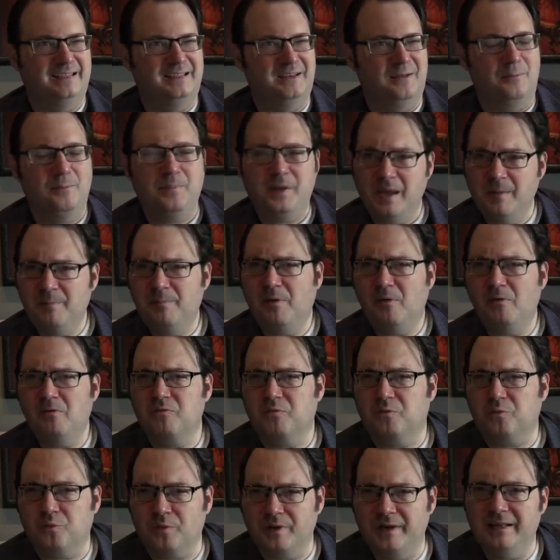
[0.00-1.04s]
do
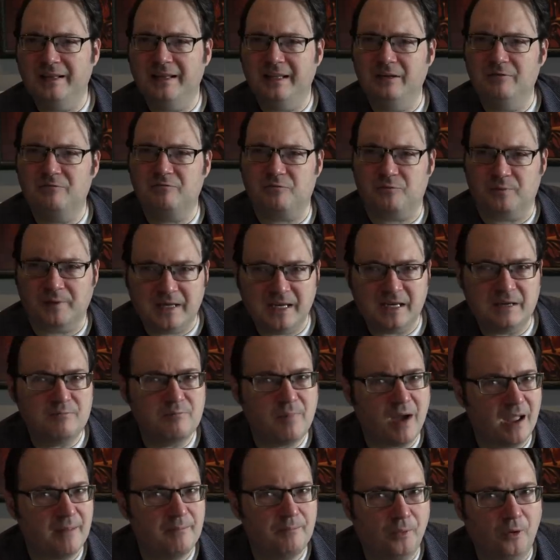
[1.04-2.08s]
people really read
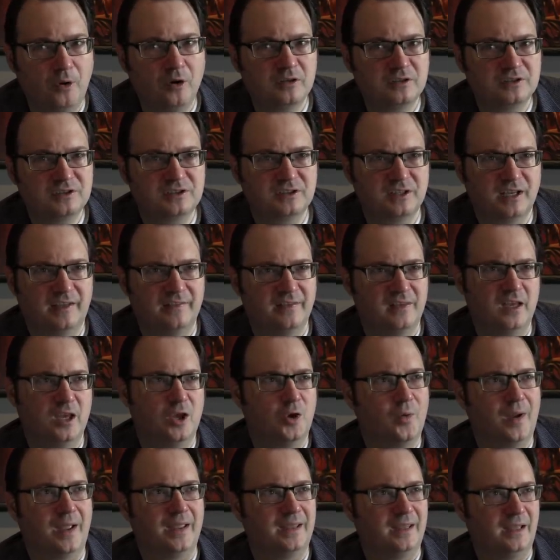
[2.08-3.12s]
my books in the
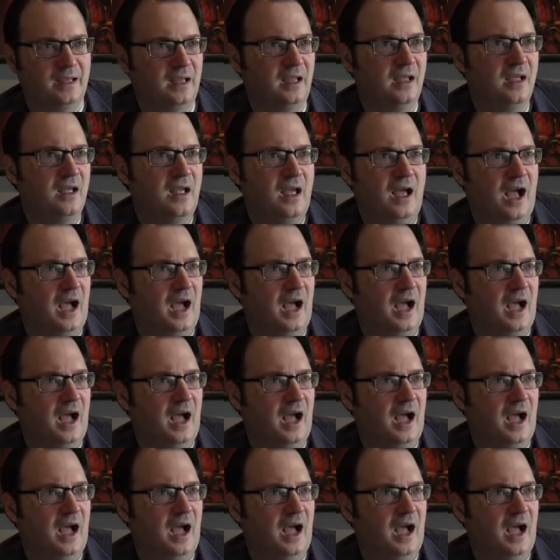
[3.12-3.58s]
UAE?